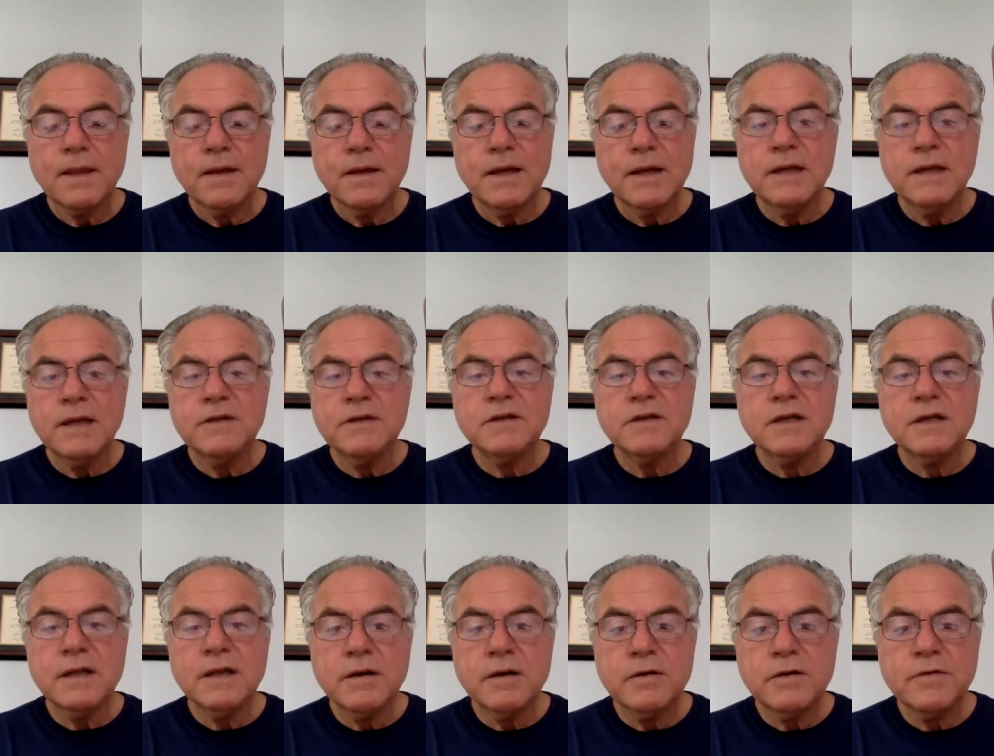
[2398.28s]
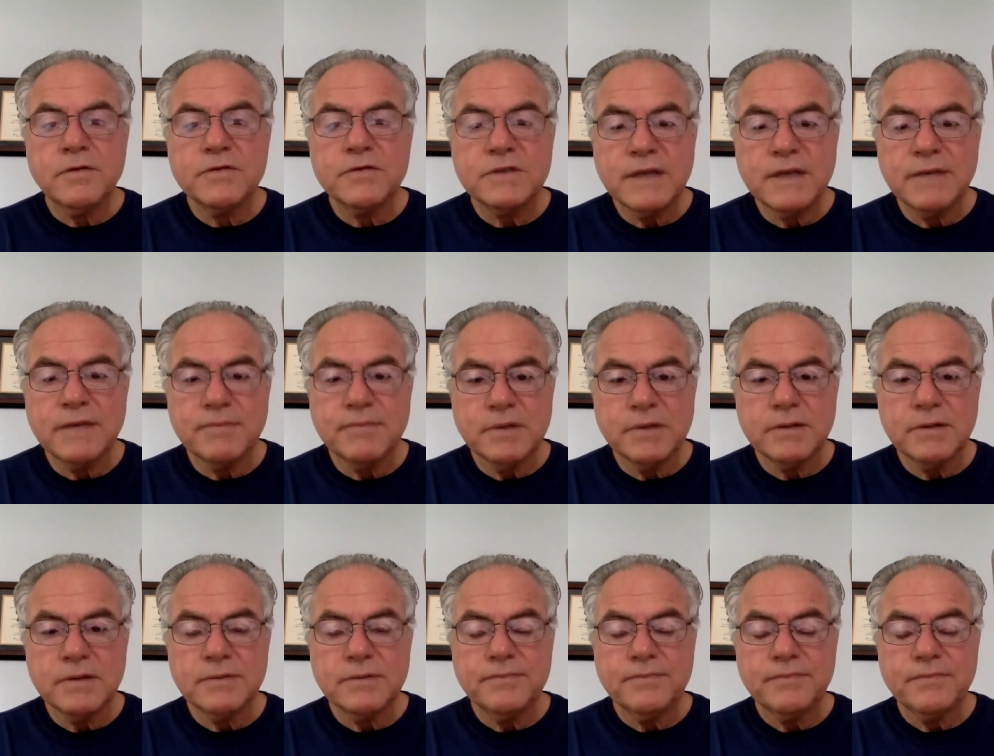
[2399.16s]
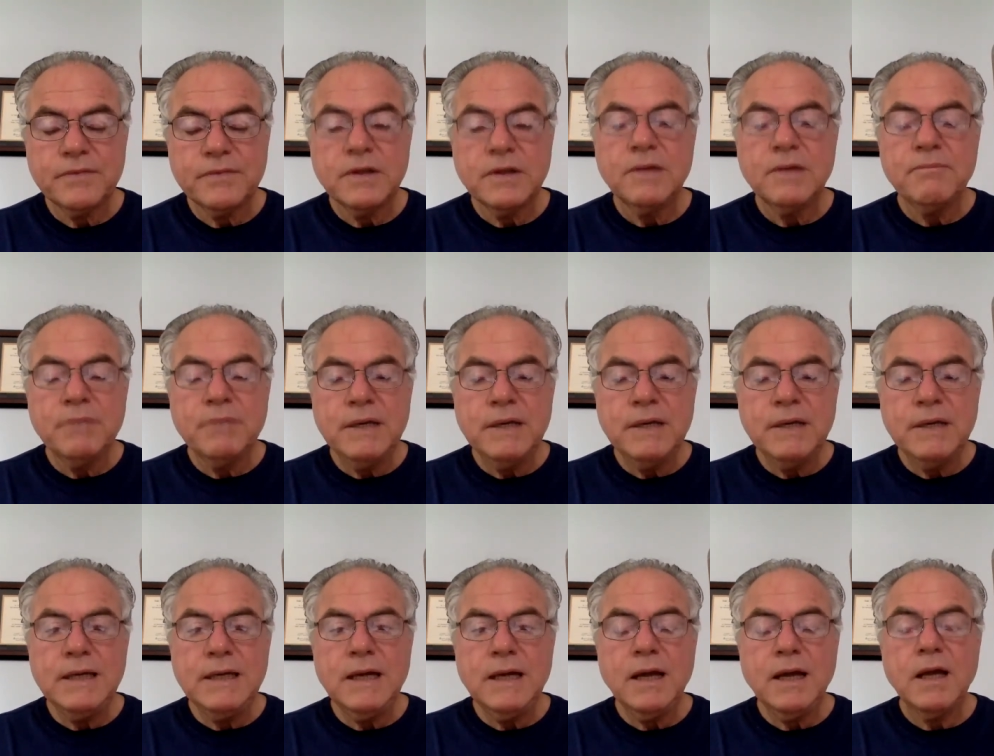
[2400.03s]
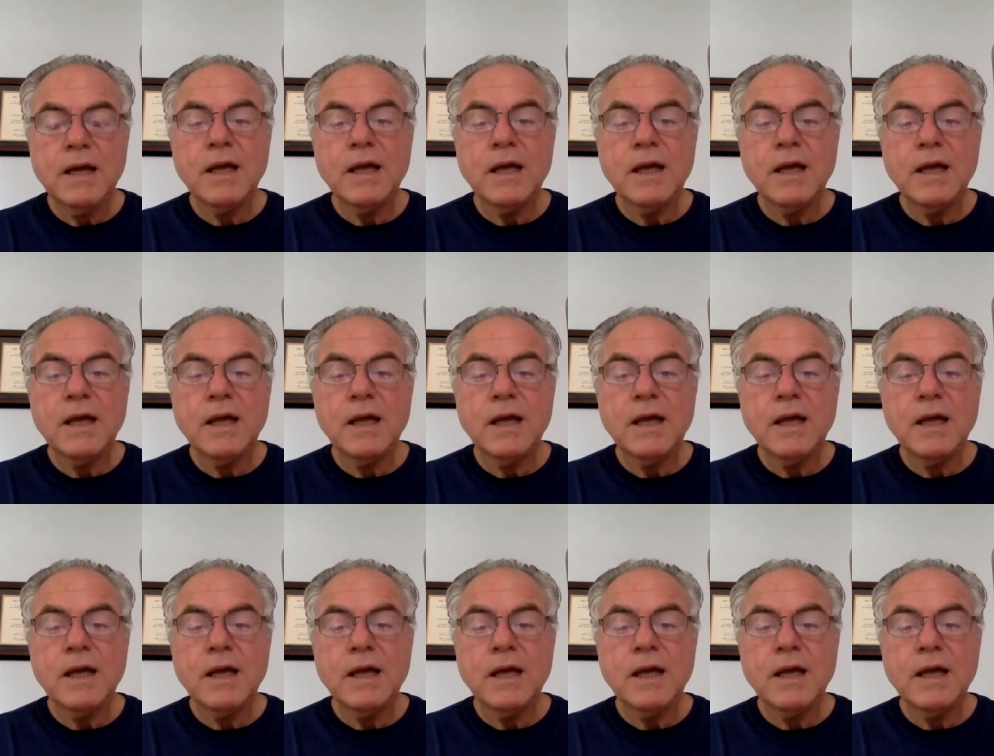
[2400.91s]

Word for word: any declarative statement. P